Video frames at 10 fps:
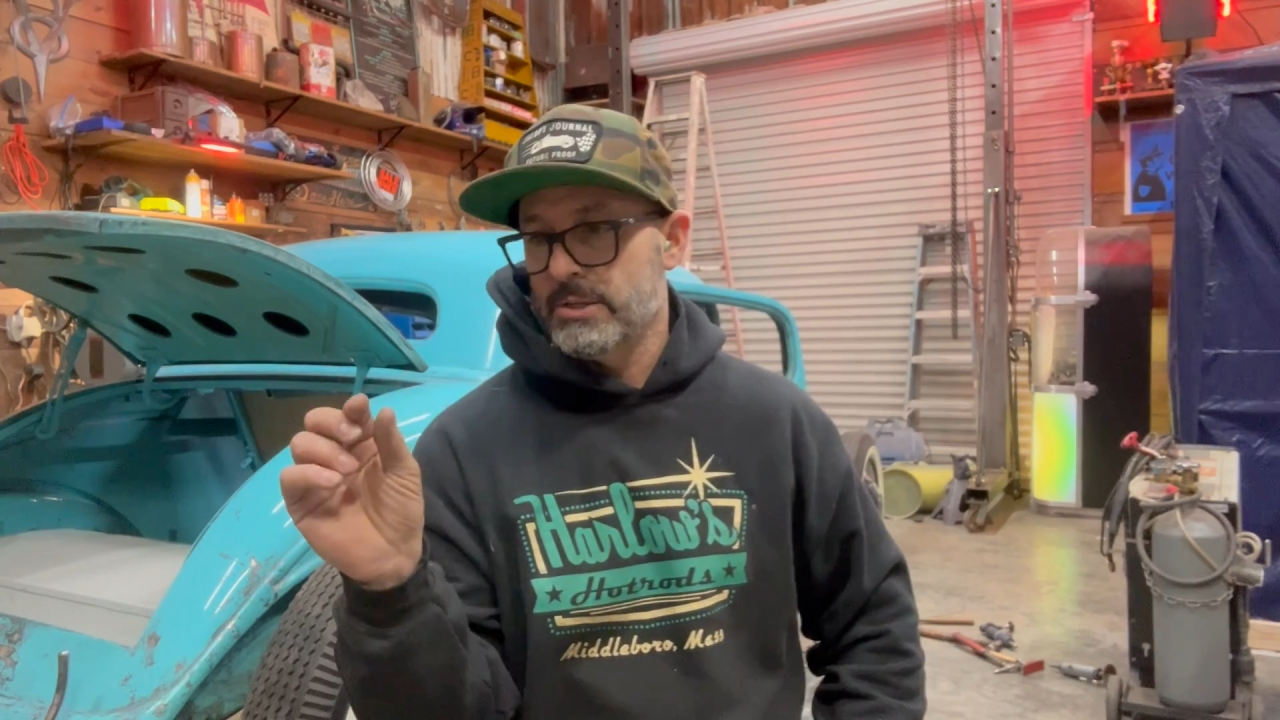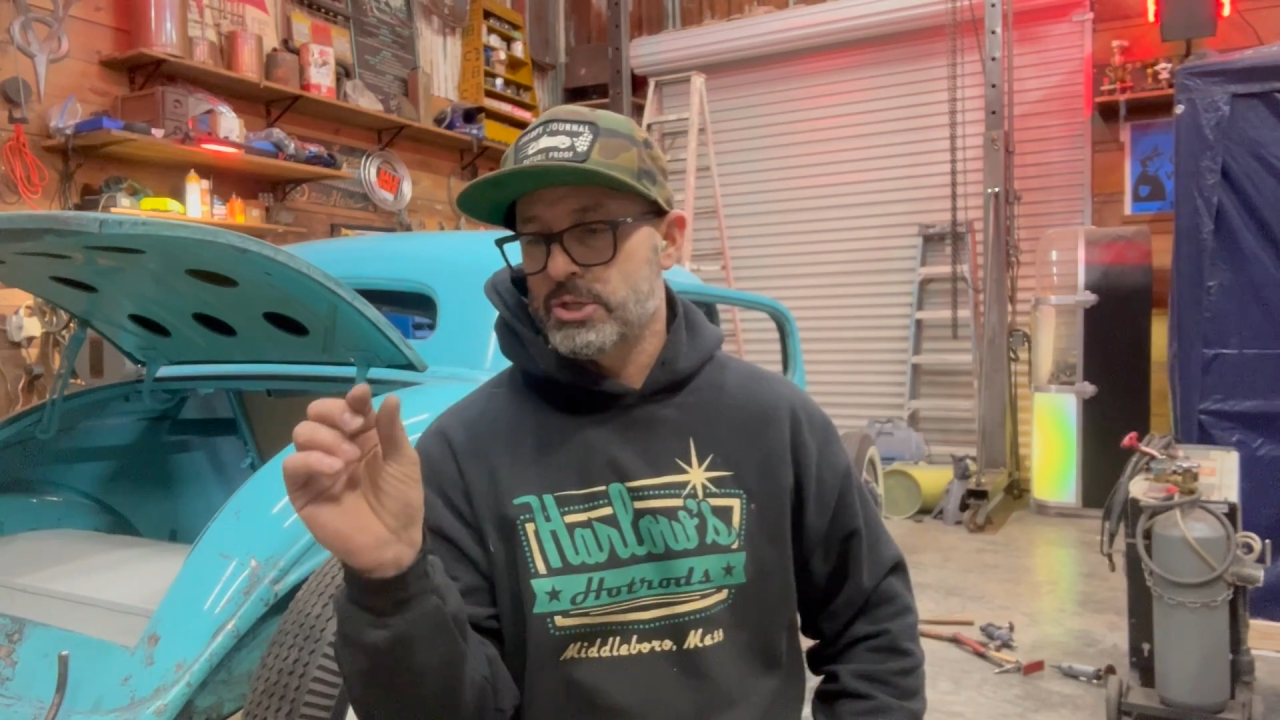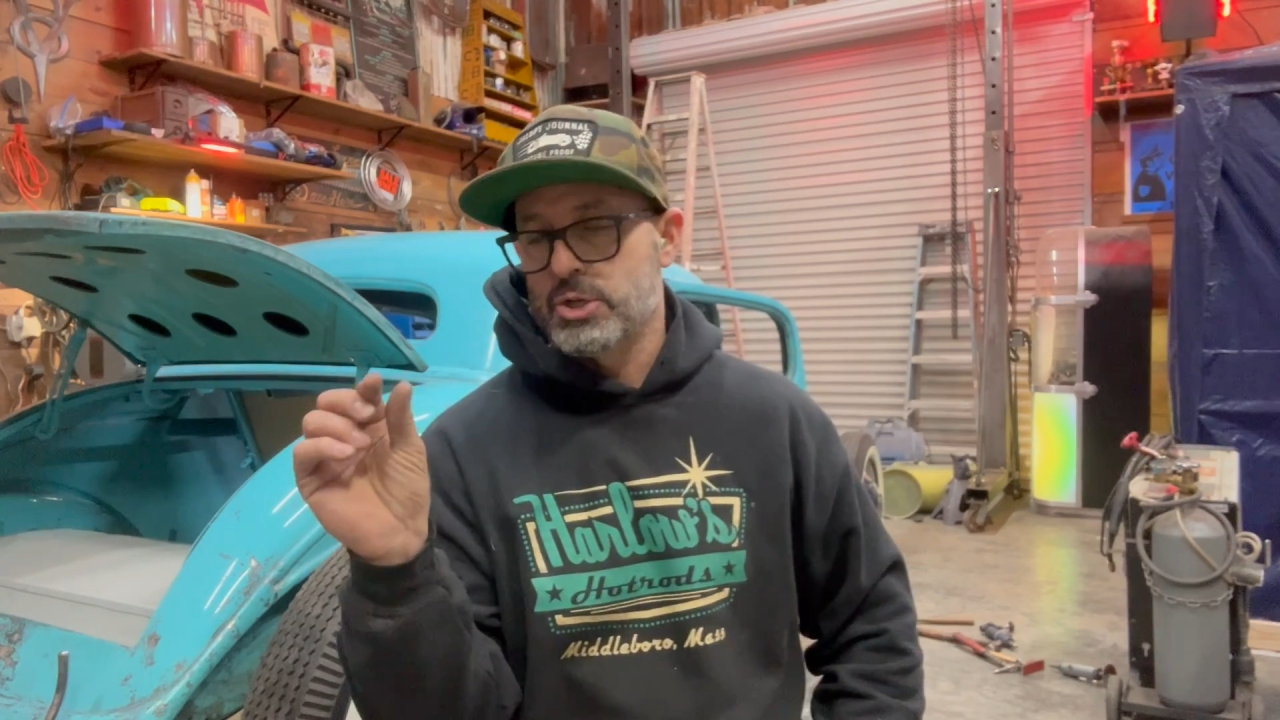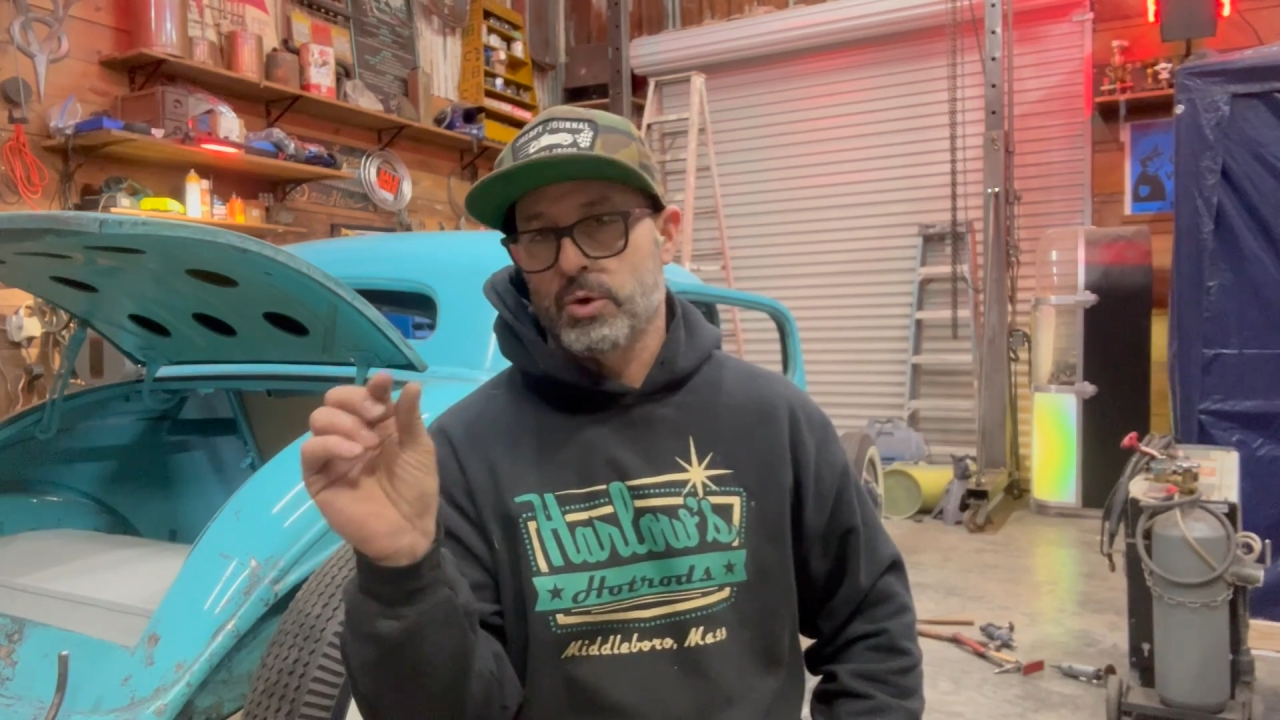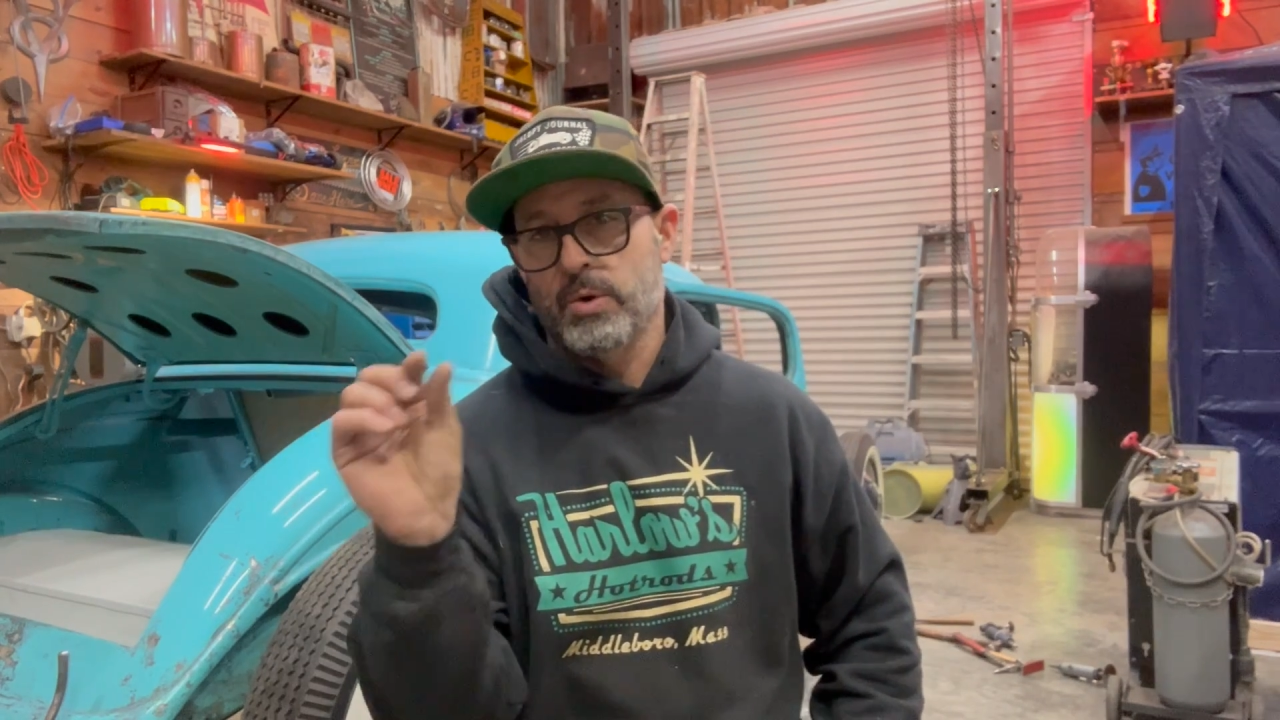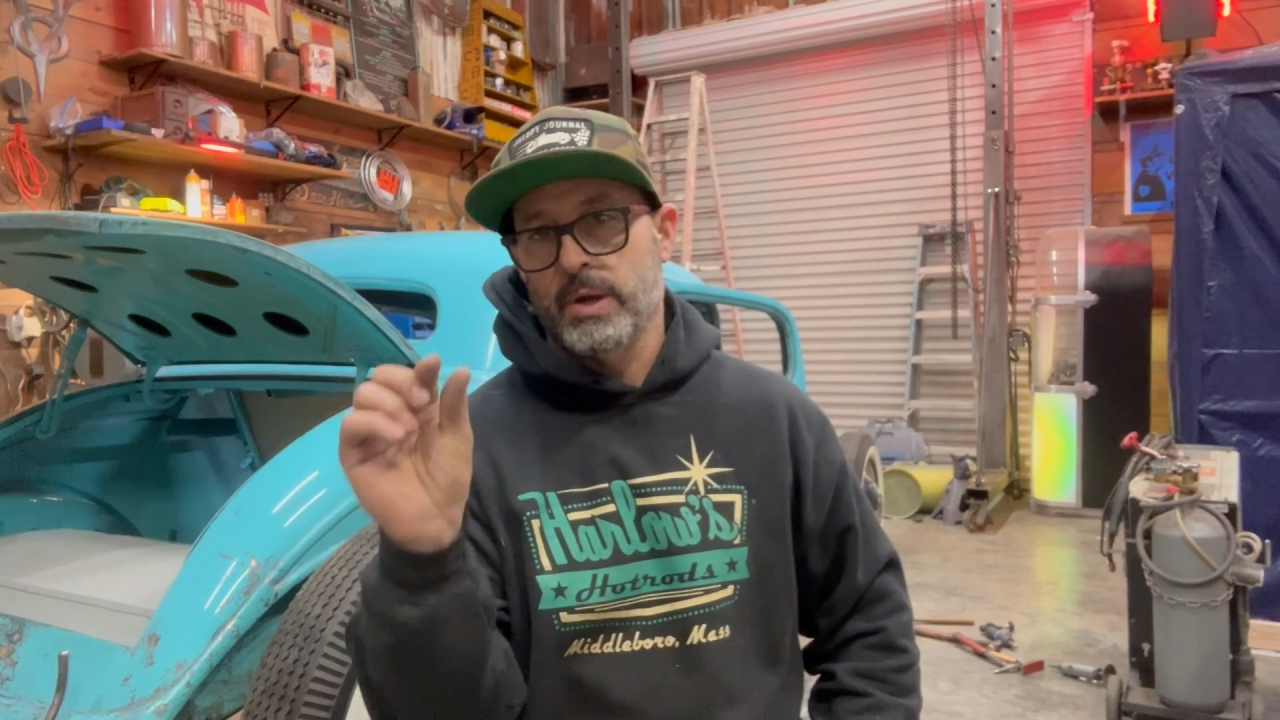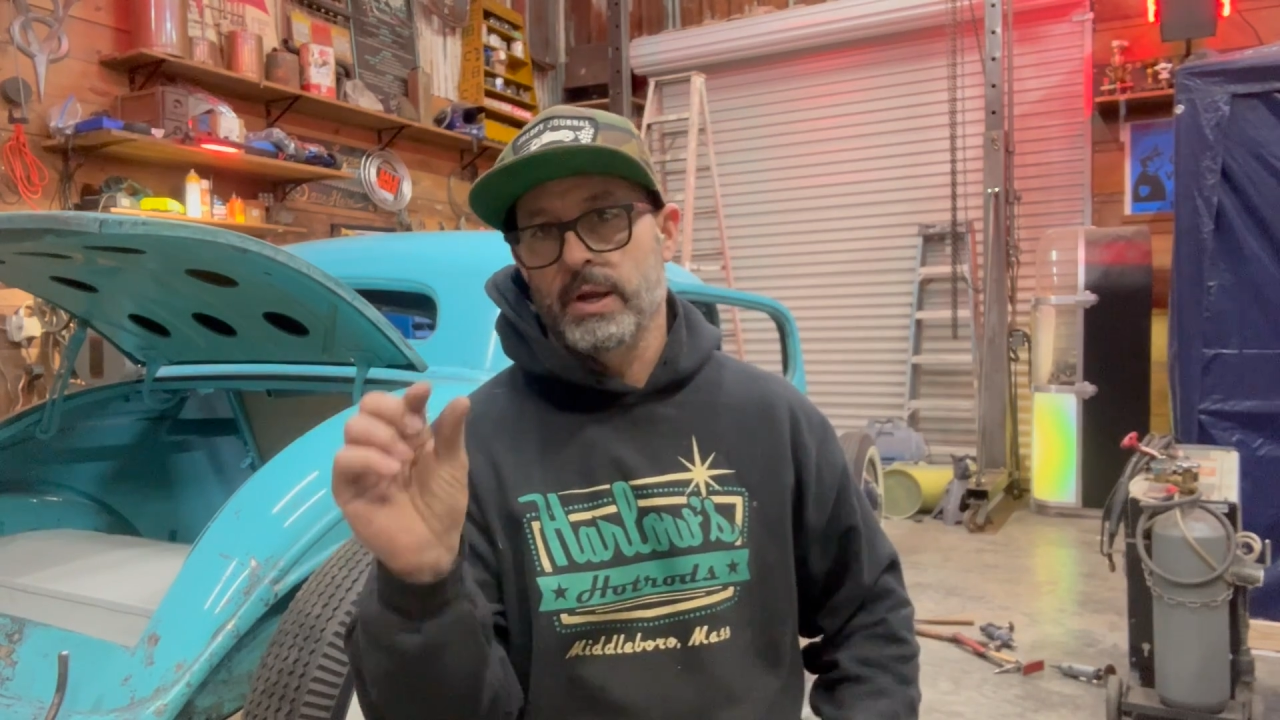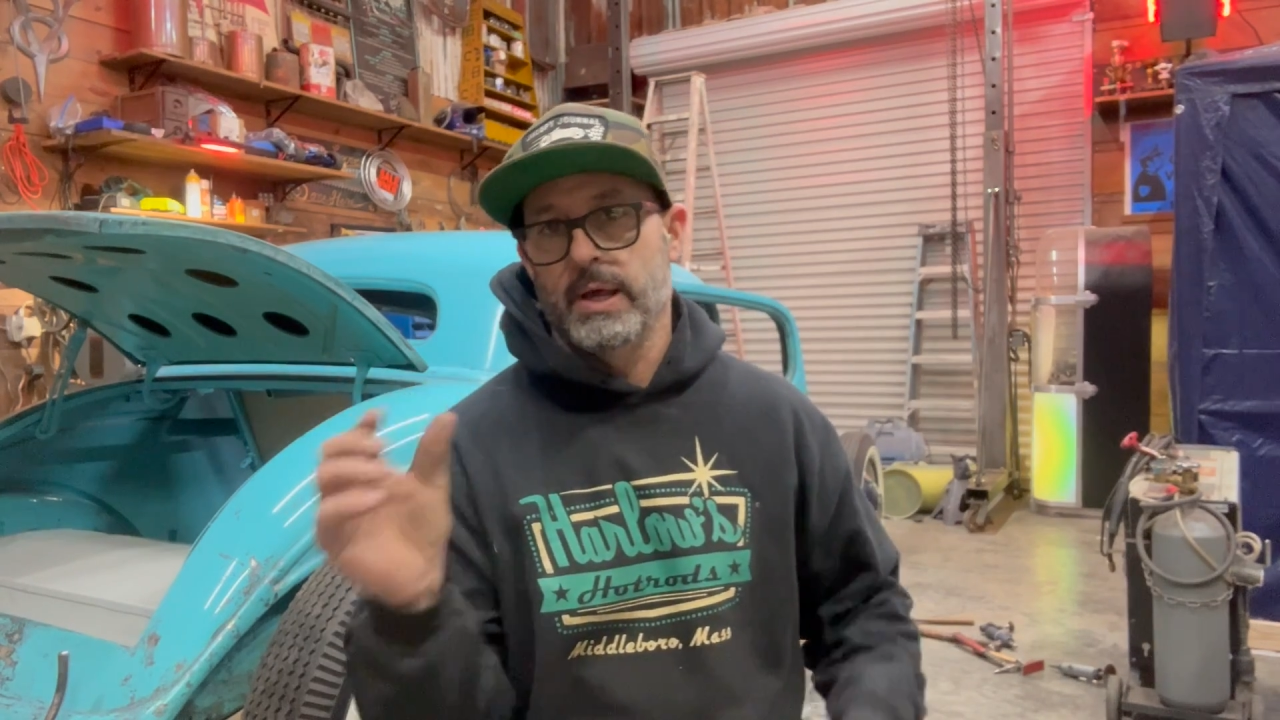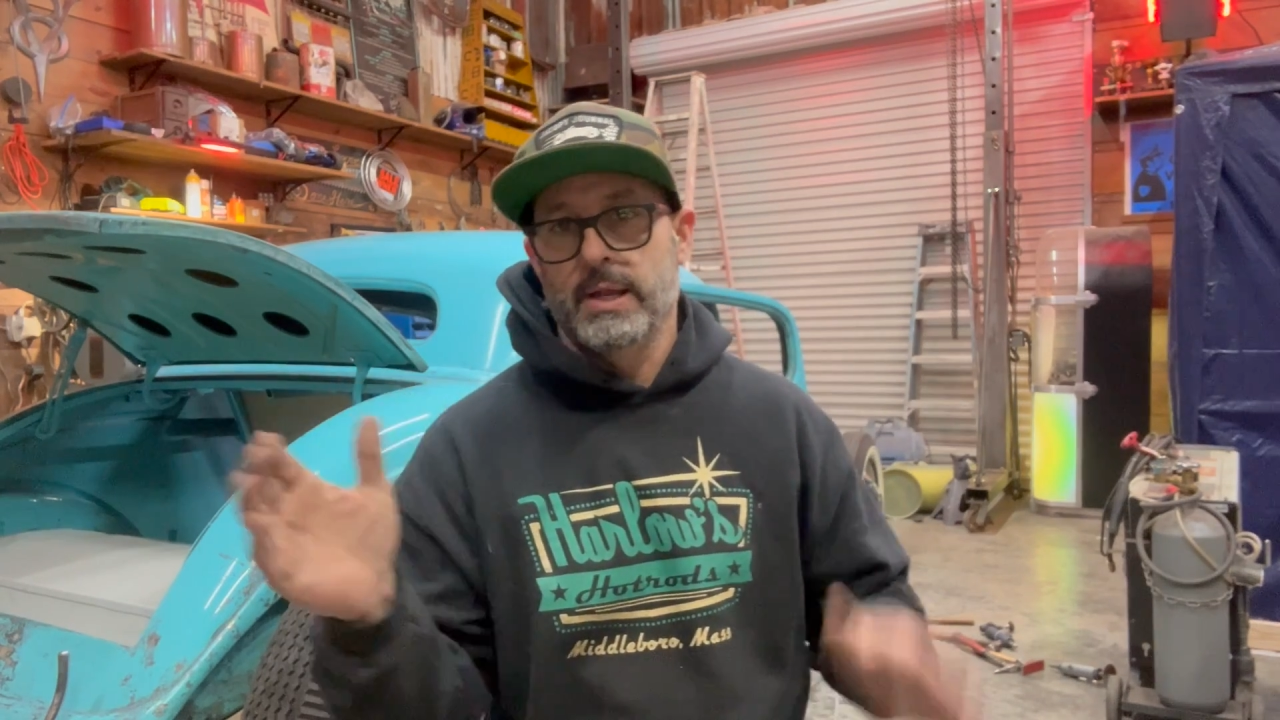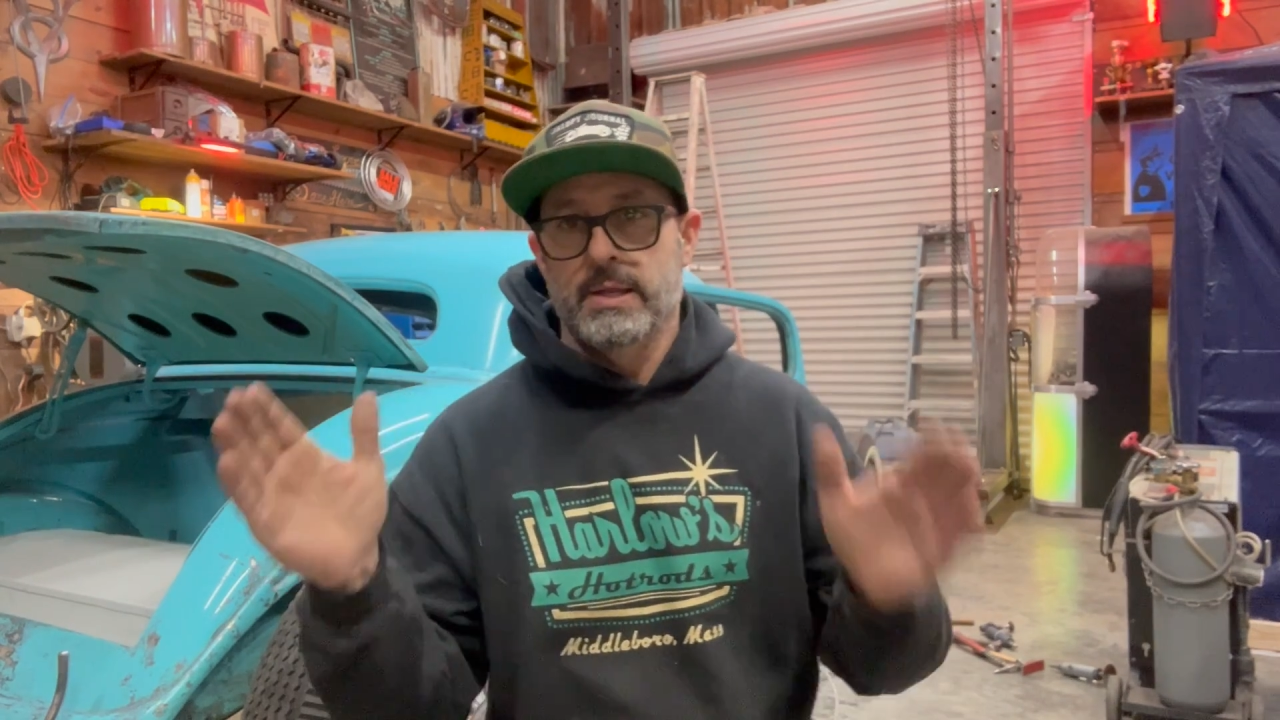shorten
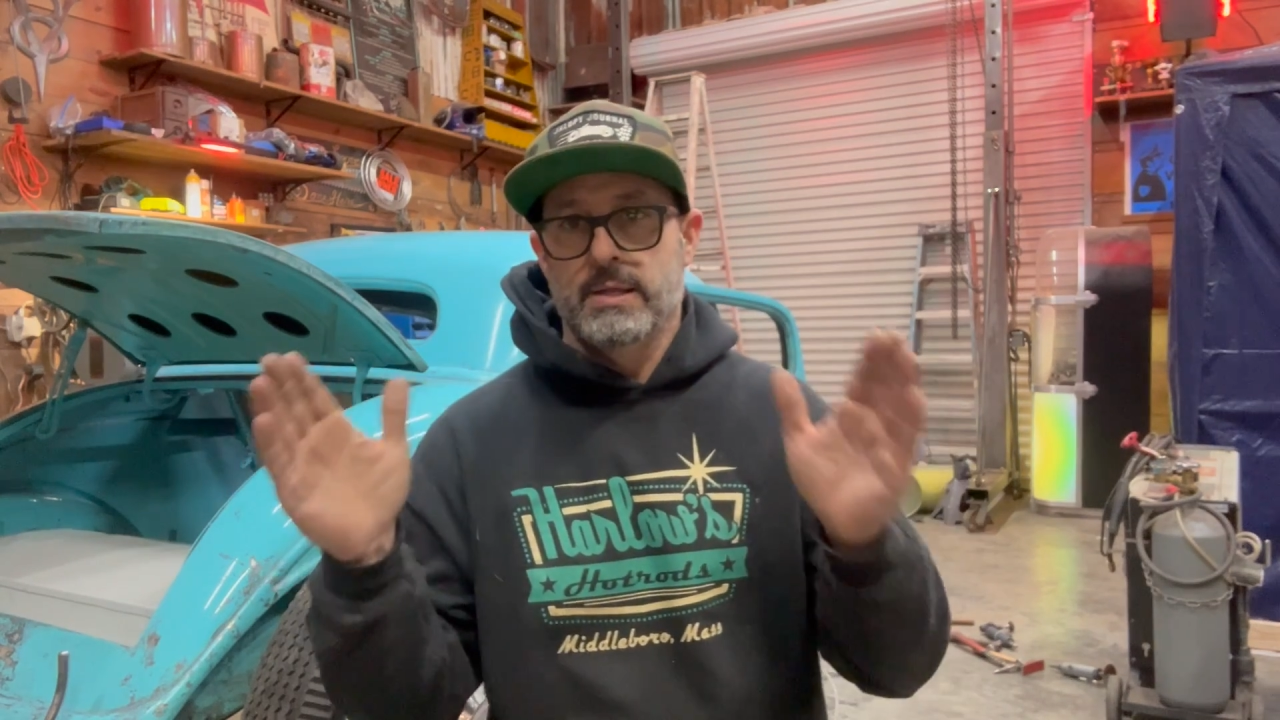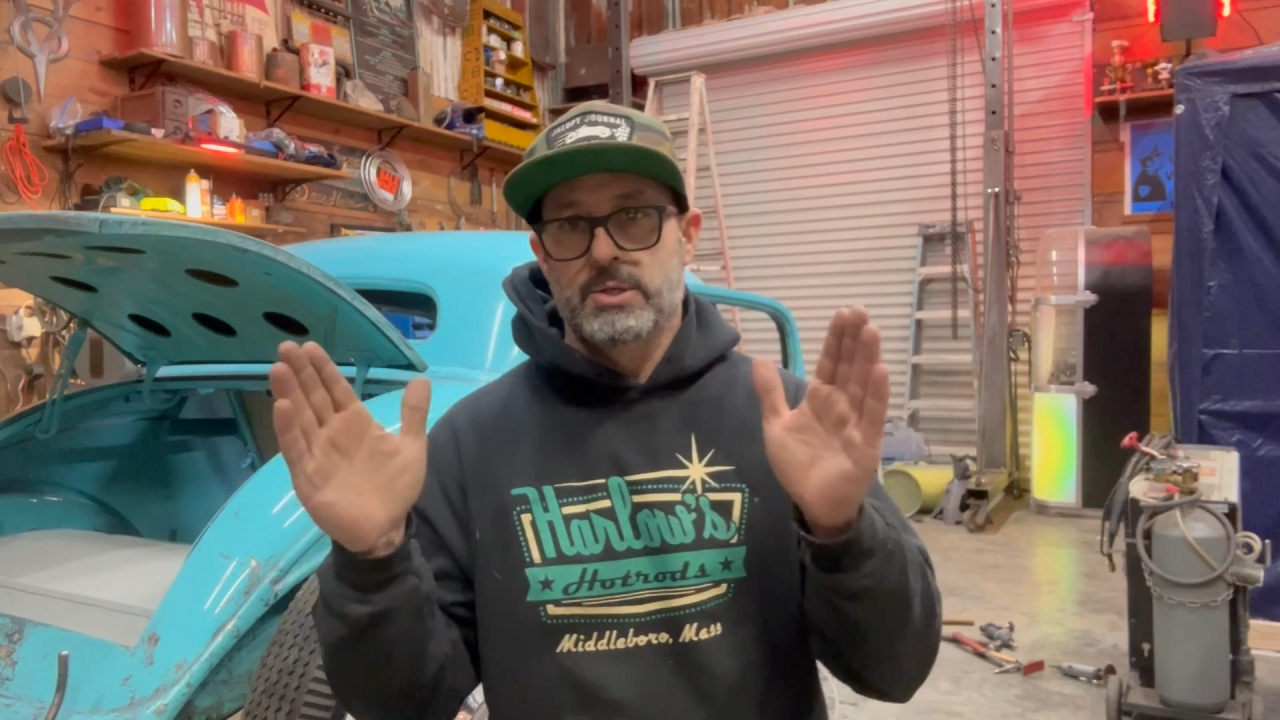the